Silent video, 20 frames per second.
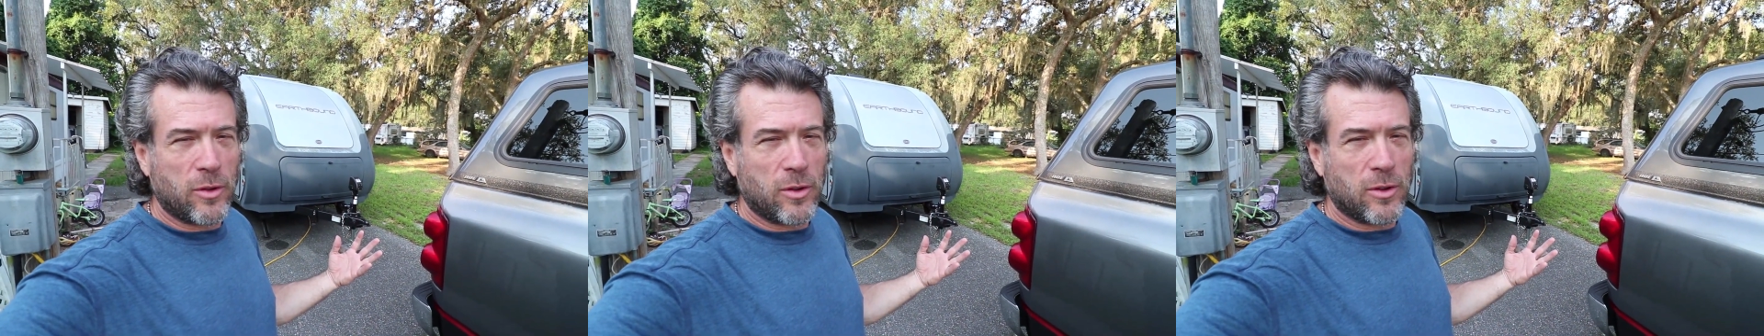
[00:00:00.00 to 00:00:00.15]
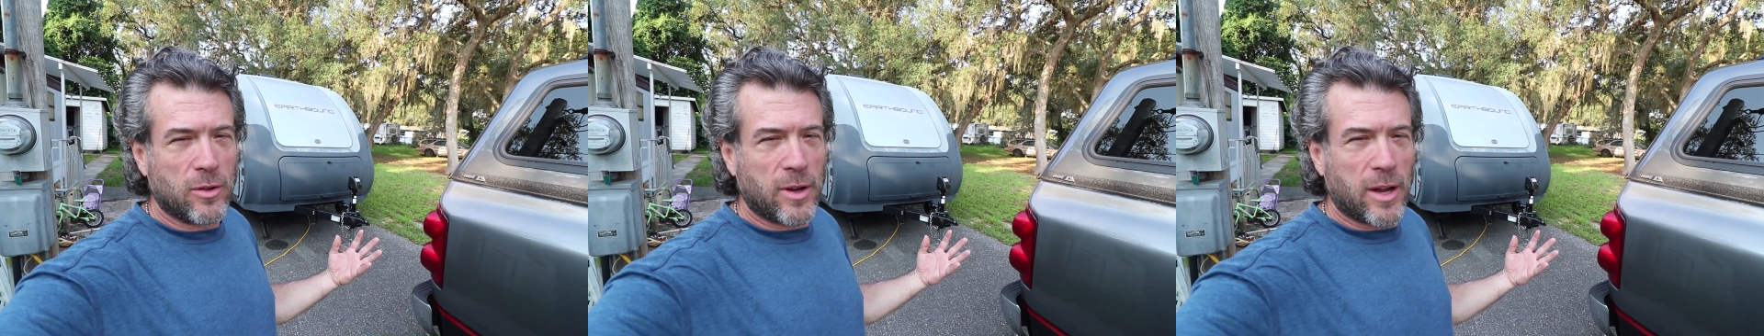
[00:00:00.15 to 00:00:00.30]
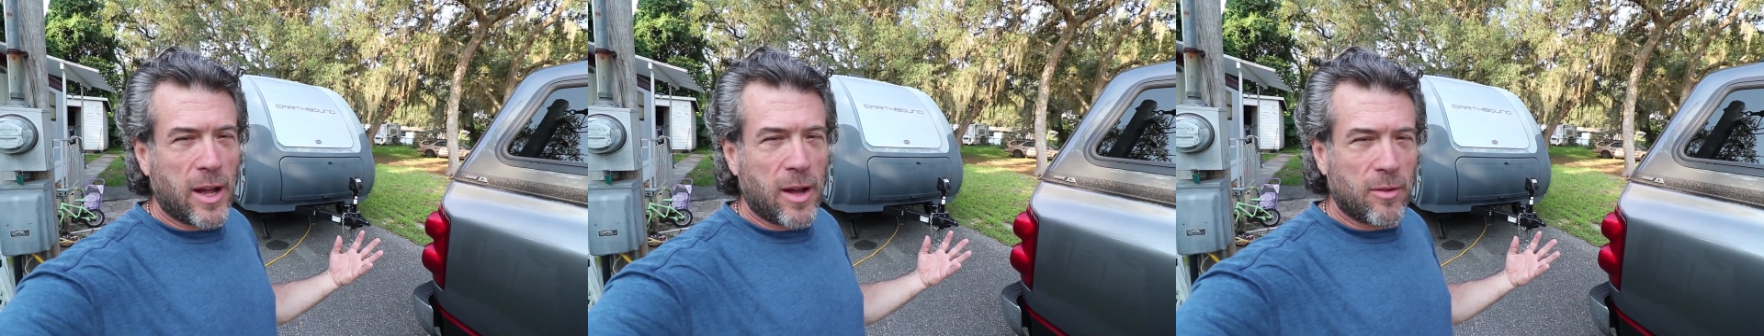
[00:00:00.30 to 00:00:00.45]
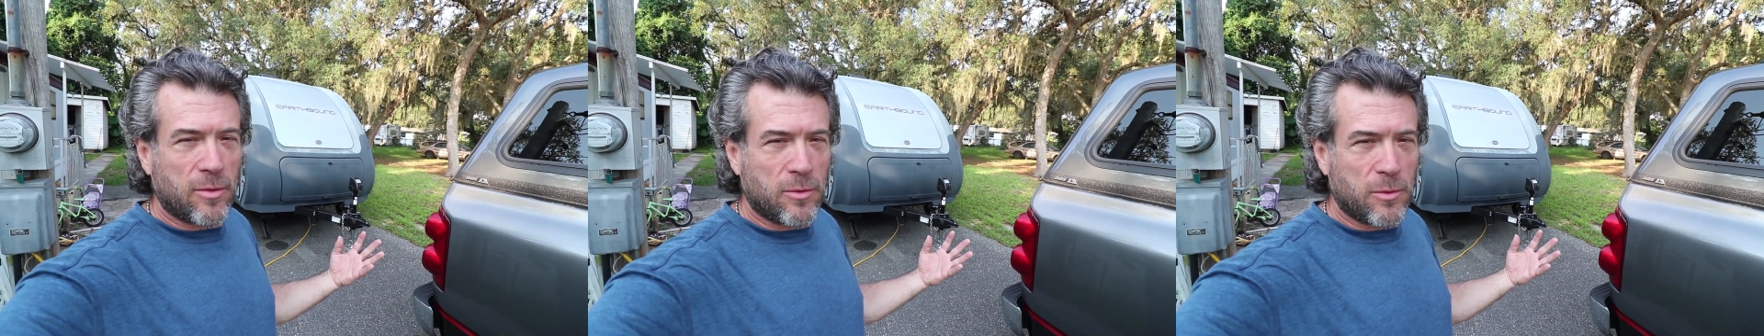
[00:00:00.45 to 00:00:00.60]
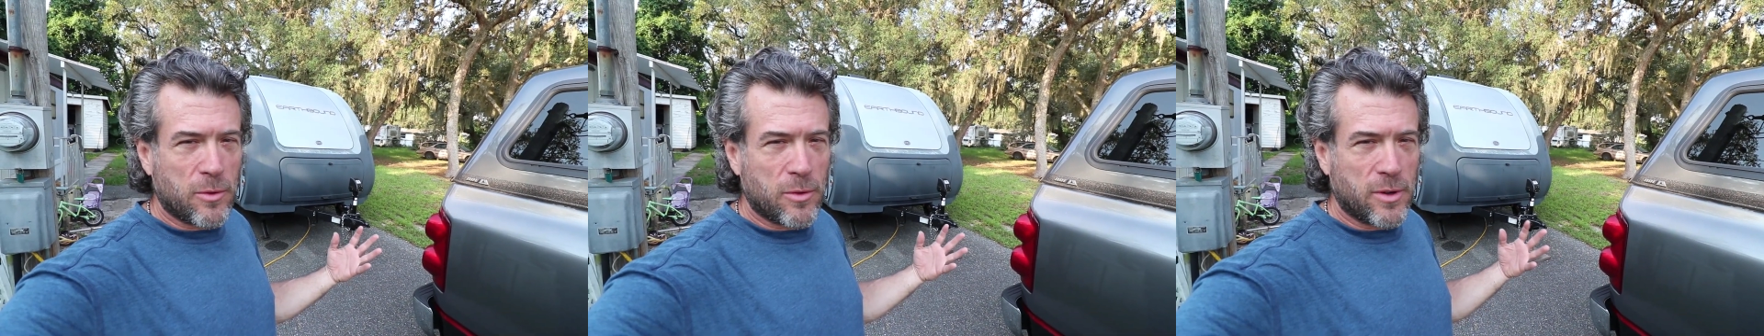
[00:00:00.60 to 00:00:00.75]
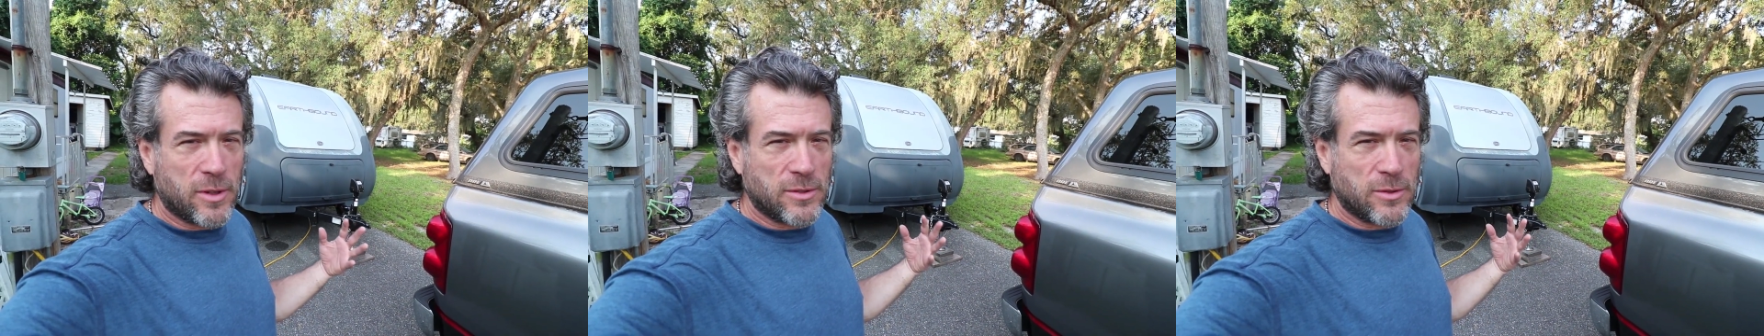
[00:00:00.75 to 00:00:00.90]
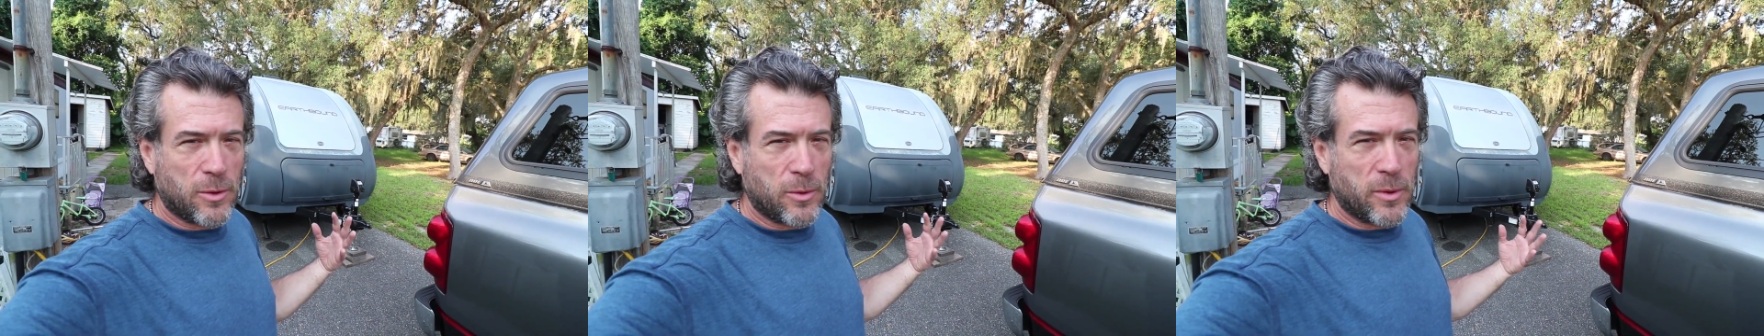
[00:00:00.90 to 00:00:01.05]
to look out
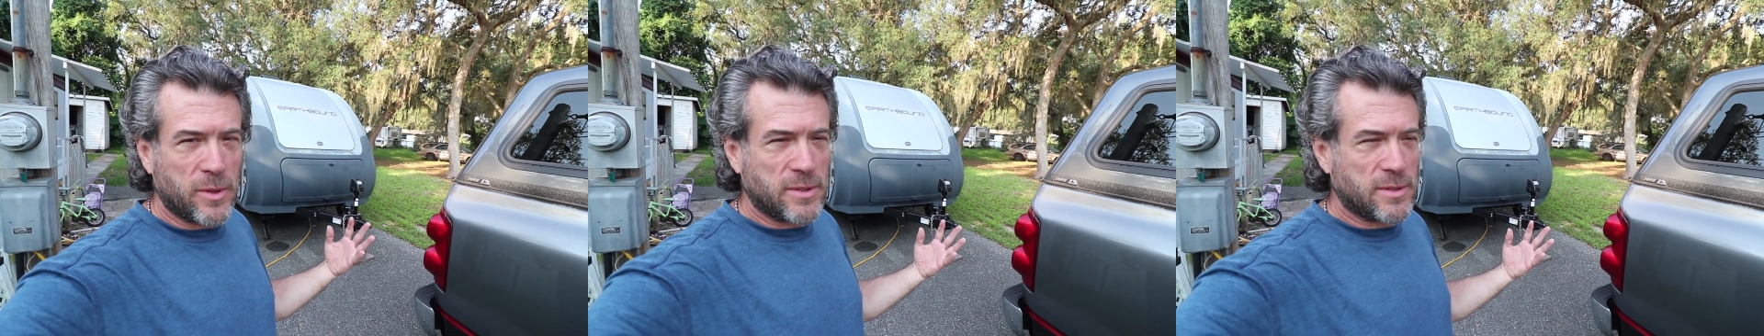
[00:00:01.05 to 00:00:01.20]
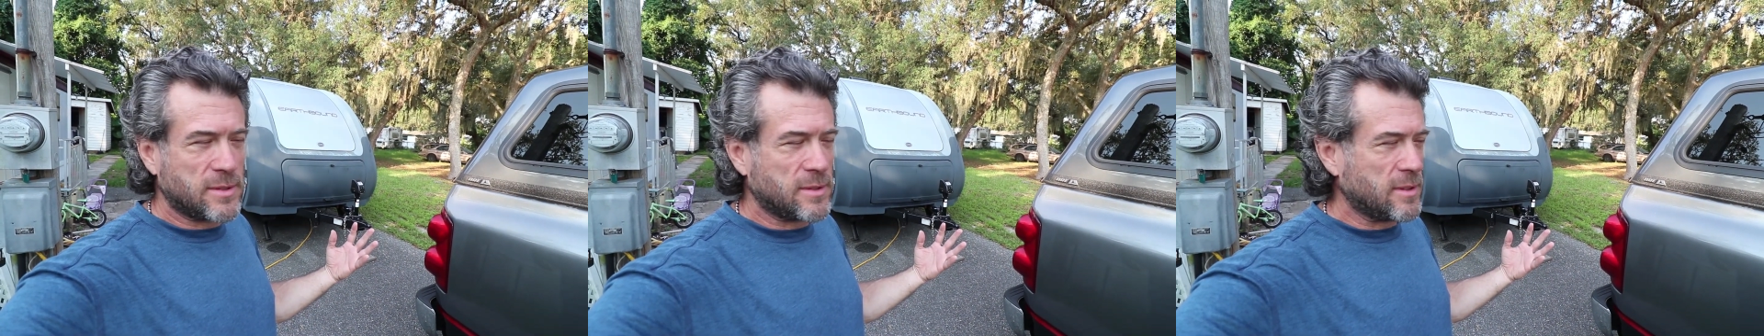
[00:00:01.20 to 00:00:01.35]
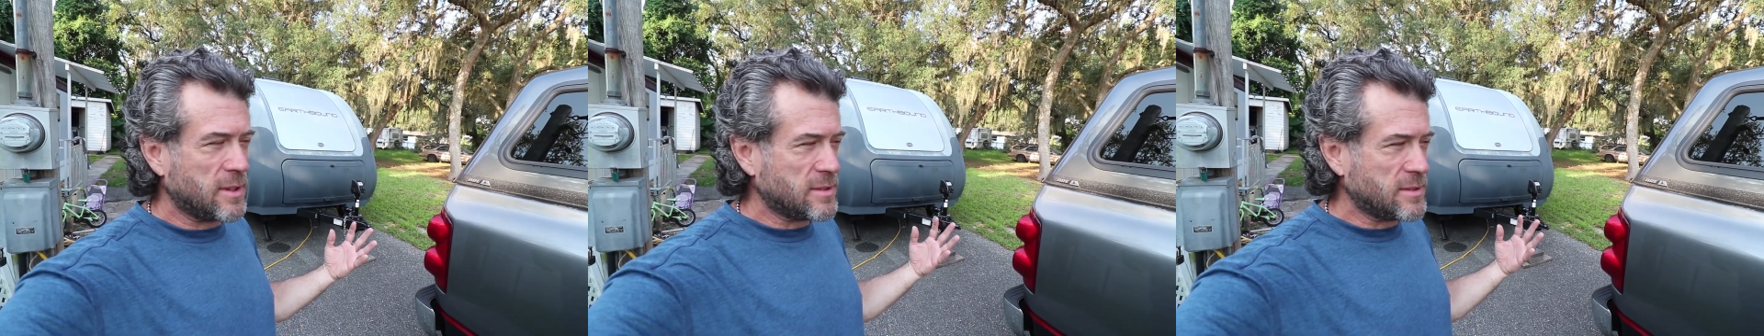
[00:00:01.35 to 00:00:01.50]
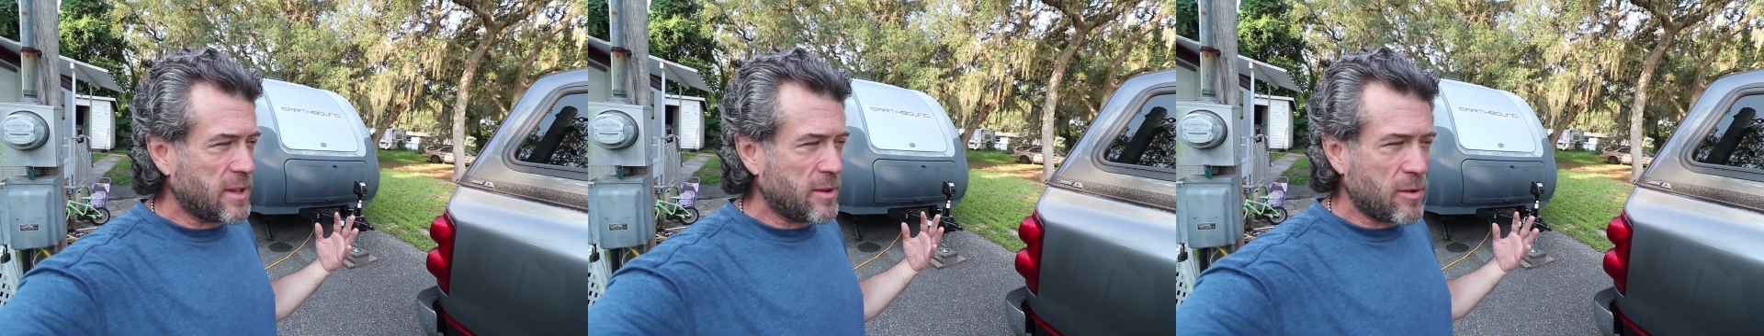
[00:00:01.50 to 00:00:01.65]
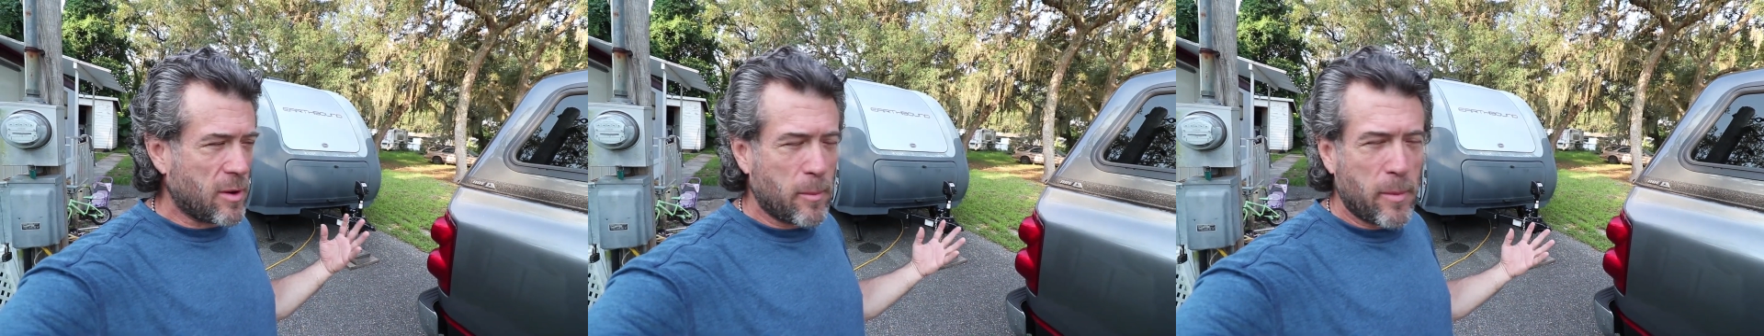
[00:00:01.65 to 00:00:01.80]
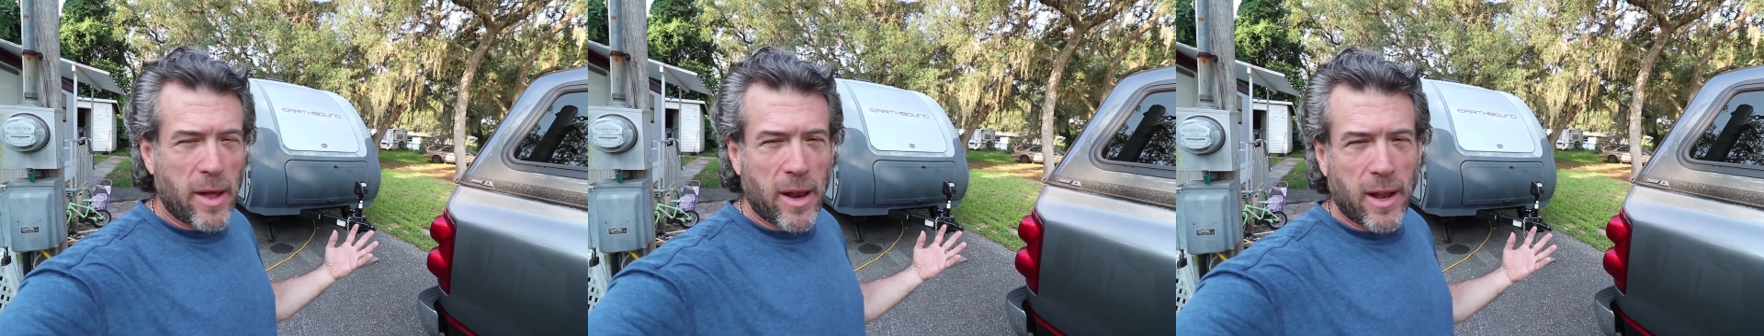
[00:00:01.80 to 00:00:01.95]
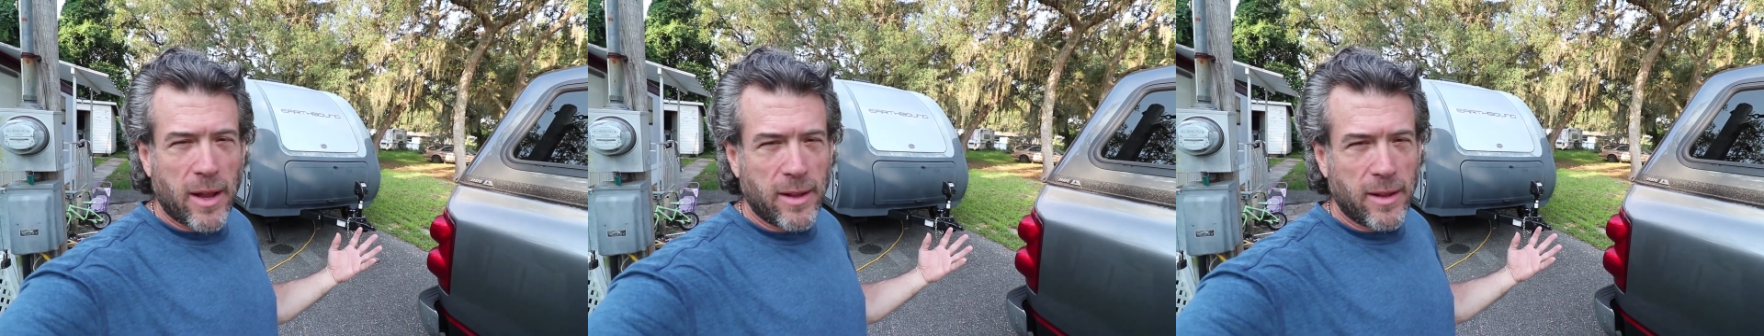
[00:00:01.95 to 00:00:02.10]
for is never a
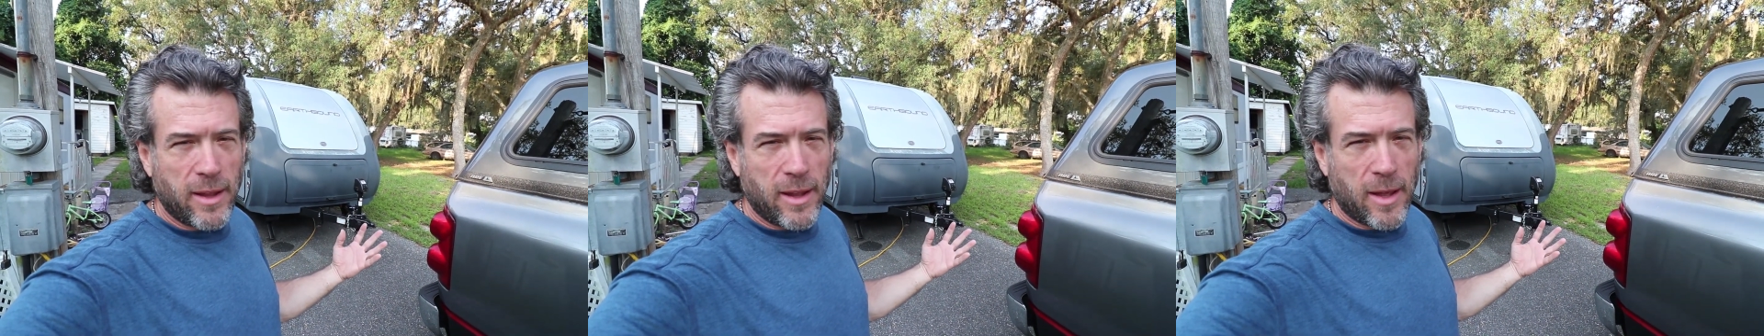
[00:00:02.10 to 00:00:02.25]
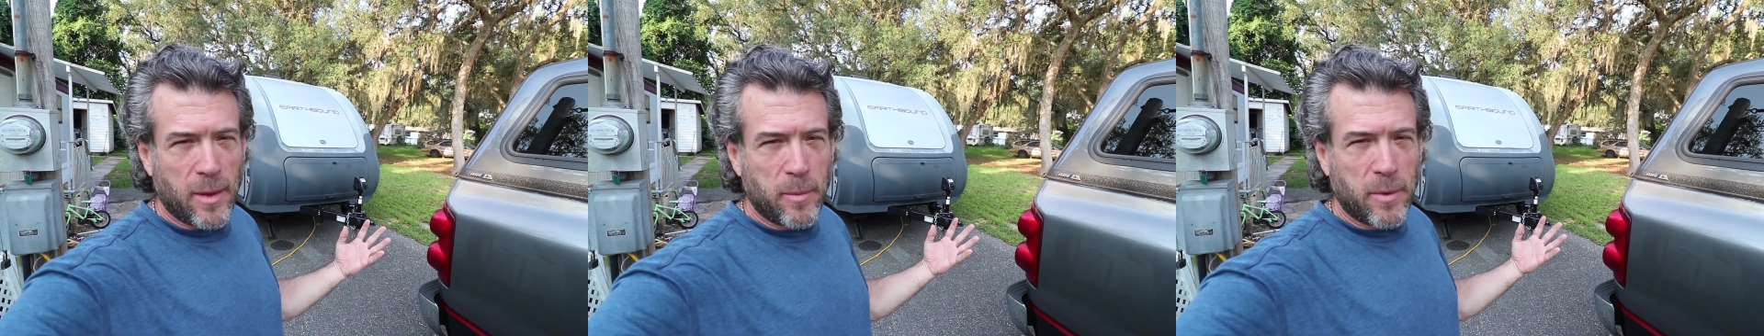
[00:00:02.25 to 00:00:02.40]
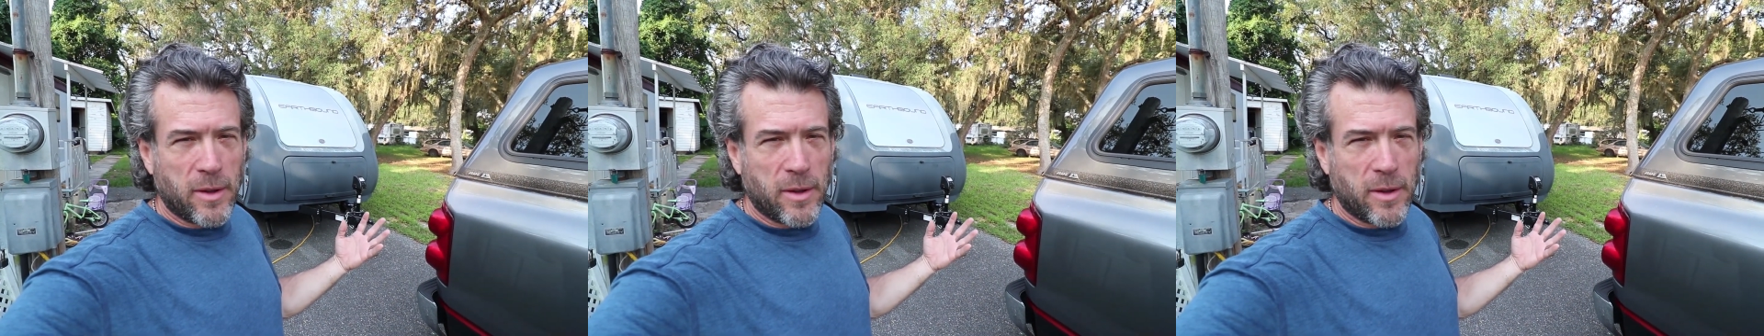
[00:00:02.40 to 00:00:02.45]
bad idea,